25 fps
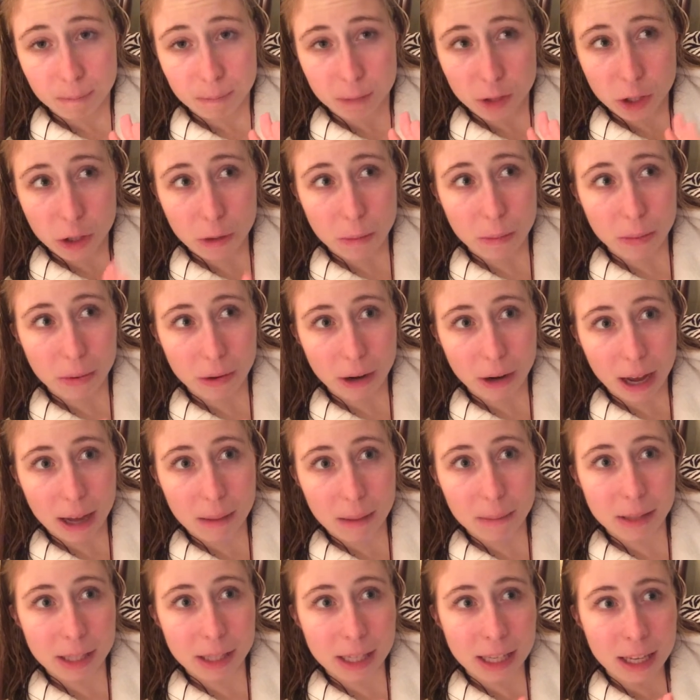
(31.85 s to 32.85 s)
you
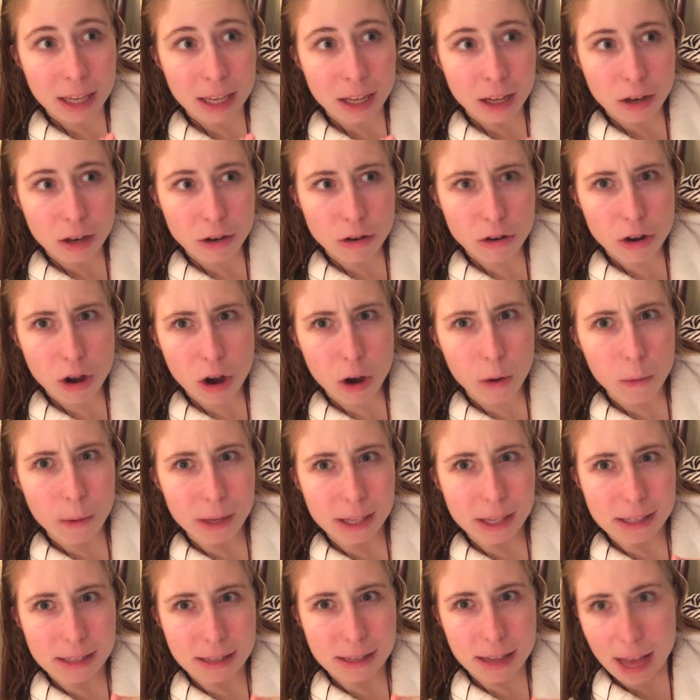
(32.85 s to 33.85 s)
probably know
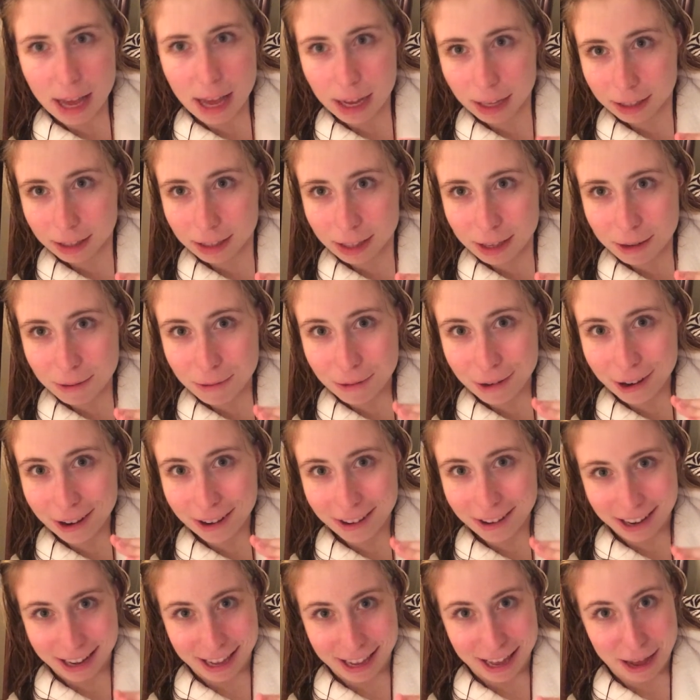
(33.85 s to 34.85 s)
exactly
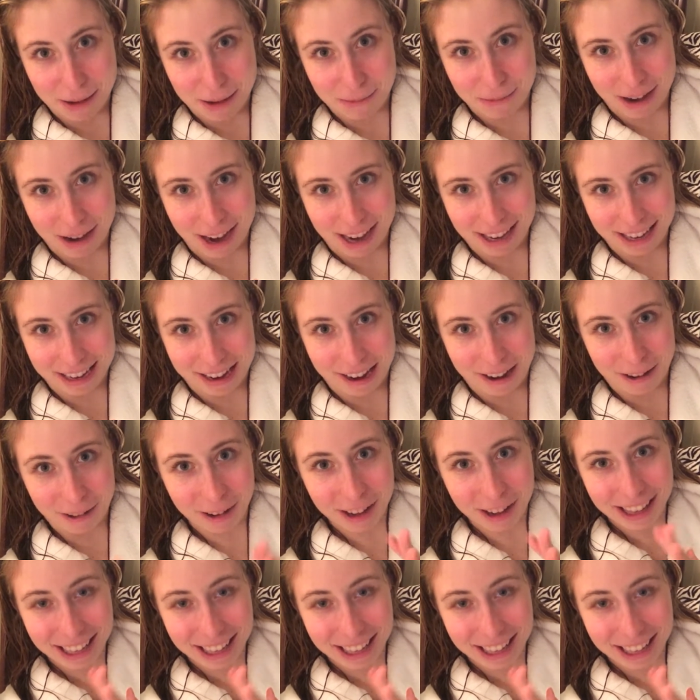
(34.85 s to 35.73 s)
where I am right now.